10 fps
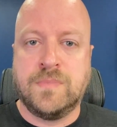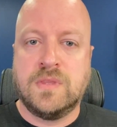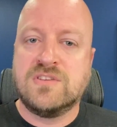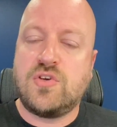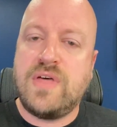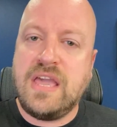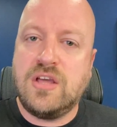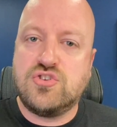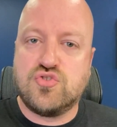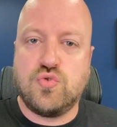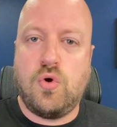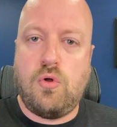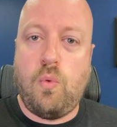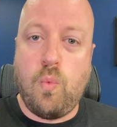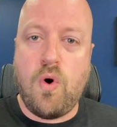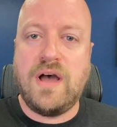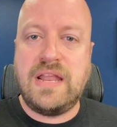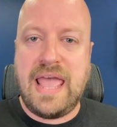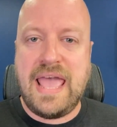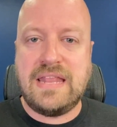So they control
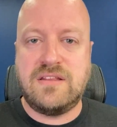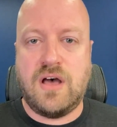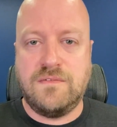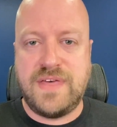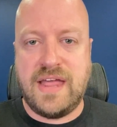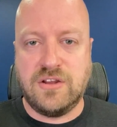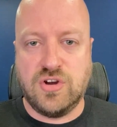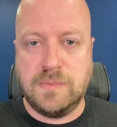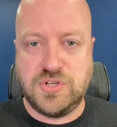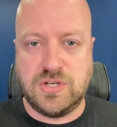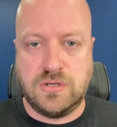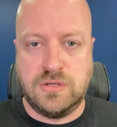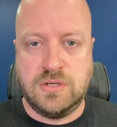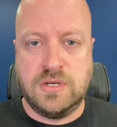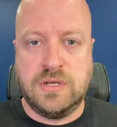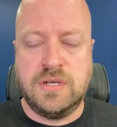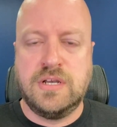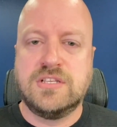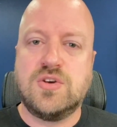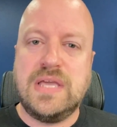one end of that encryption.
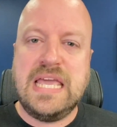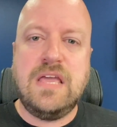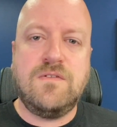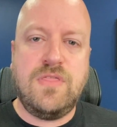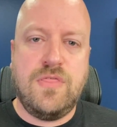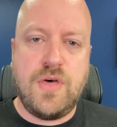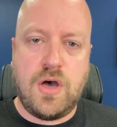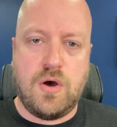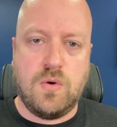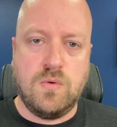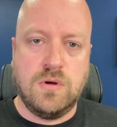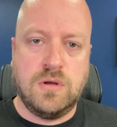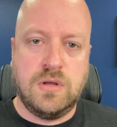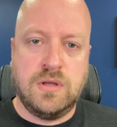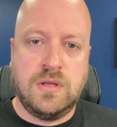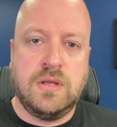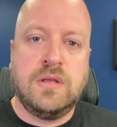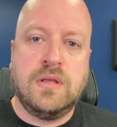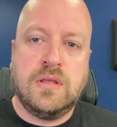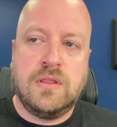So even though
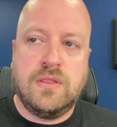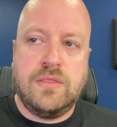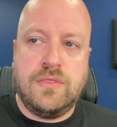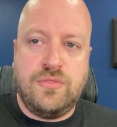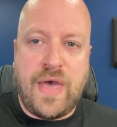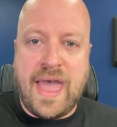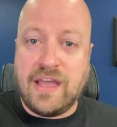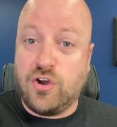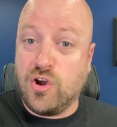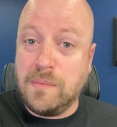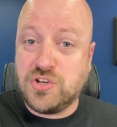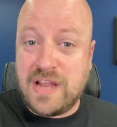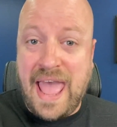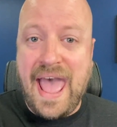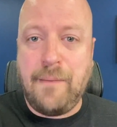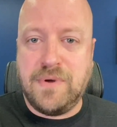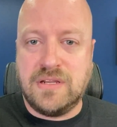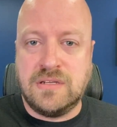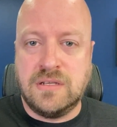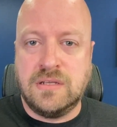that encryption
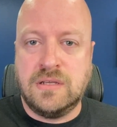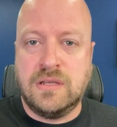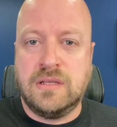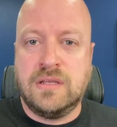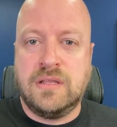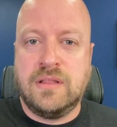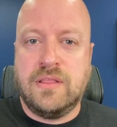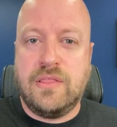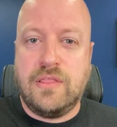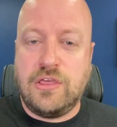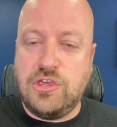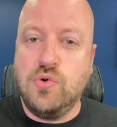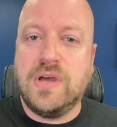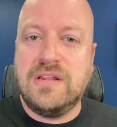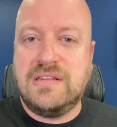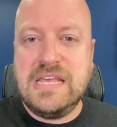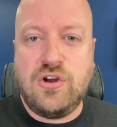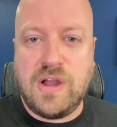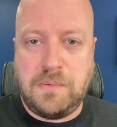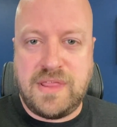happened, you can
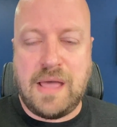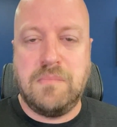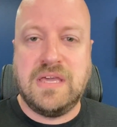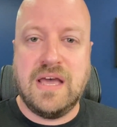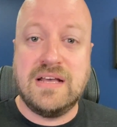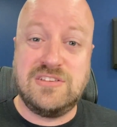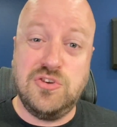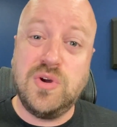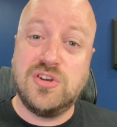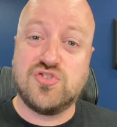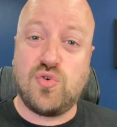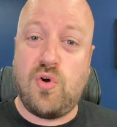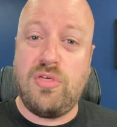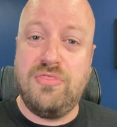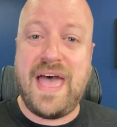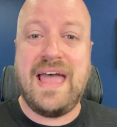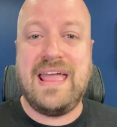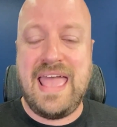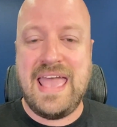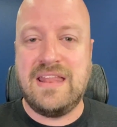decrypt that because you control
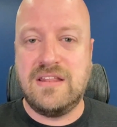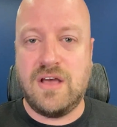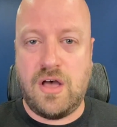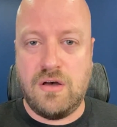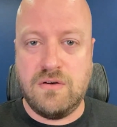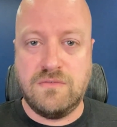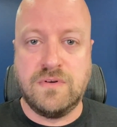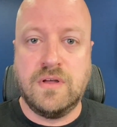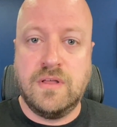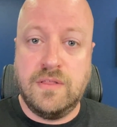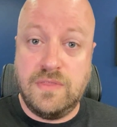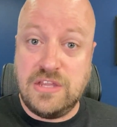that end of the